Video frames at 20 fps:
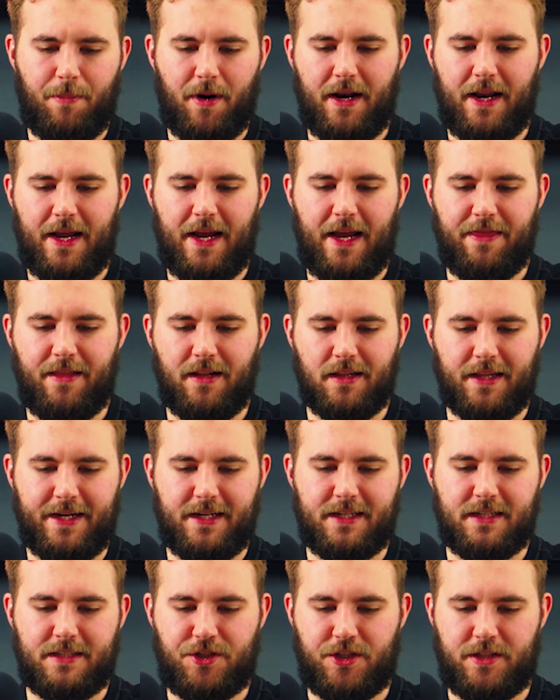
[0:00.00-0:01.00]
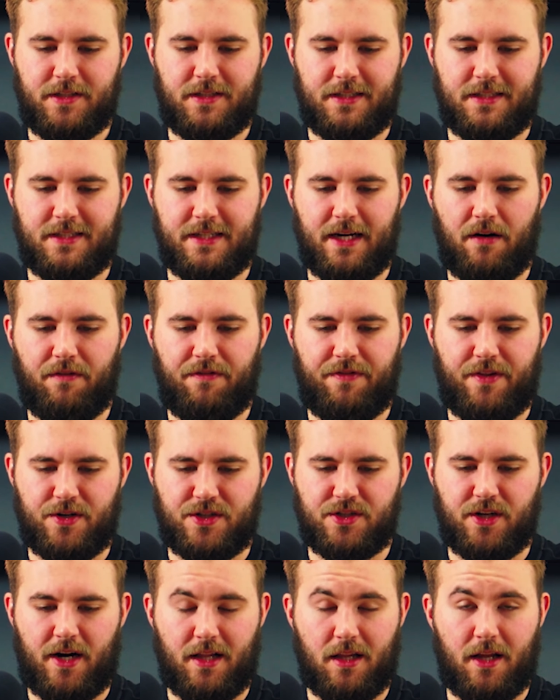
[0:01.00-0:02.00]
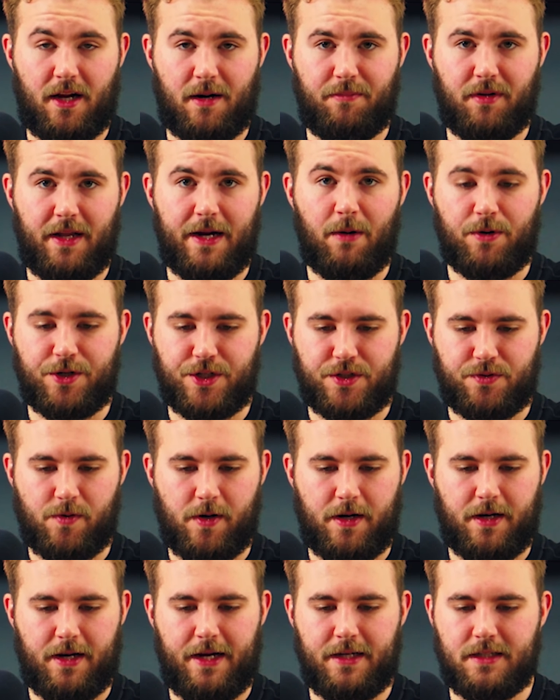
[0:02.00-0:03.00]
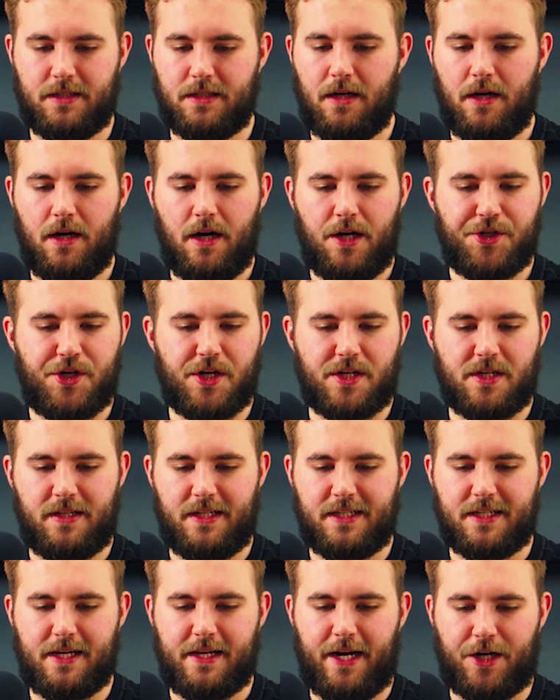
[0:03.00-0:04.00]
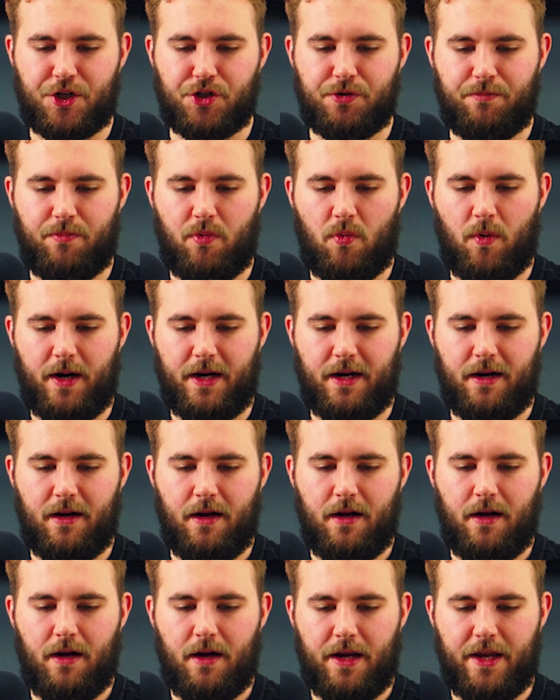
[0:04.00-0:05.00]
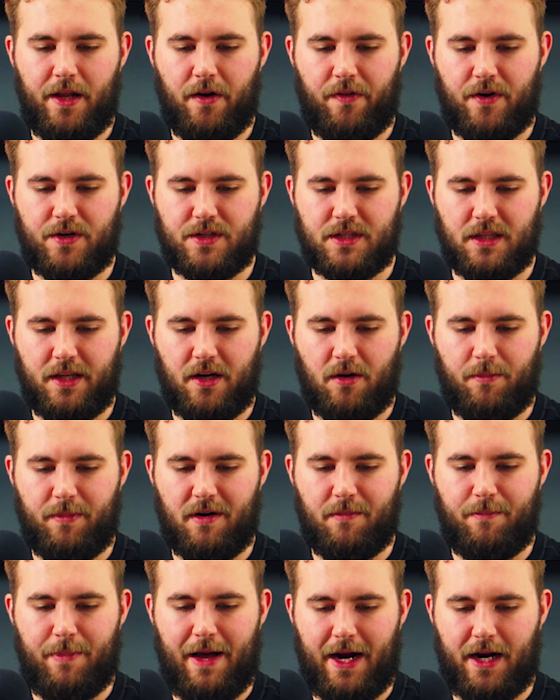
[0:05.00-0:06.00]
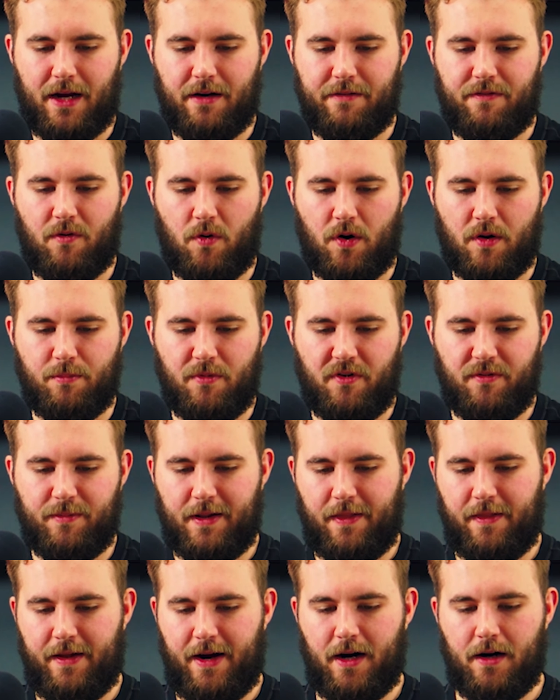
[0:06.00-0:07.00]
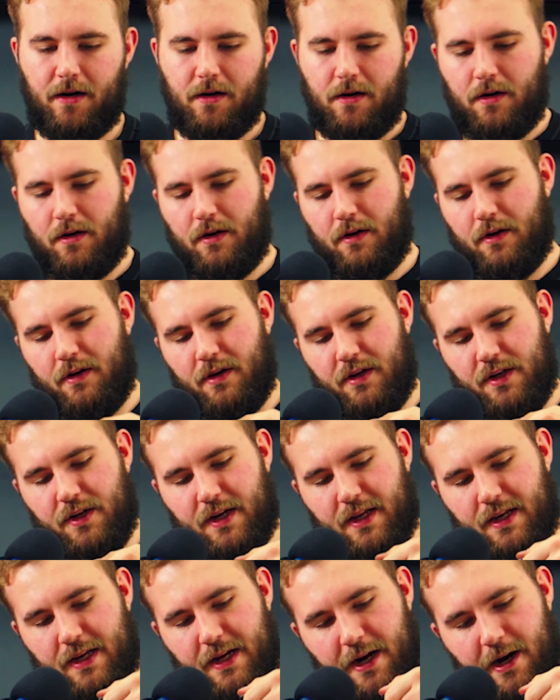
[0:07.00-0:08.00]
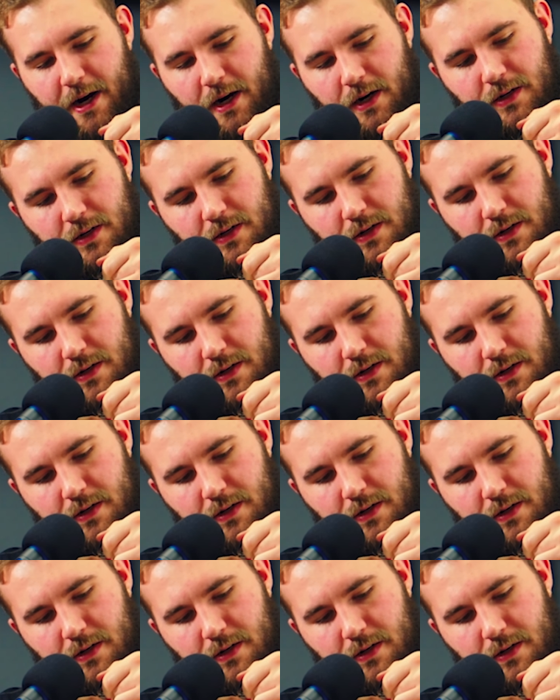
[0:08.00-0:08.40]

But in the linkages itself, there's not a lot of play, which is really nice. Just on this connection point, you know, there's a little bit of back and forth movement in there. You can hear.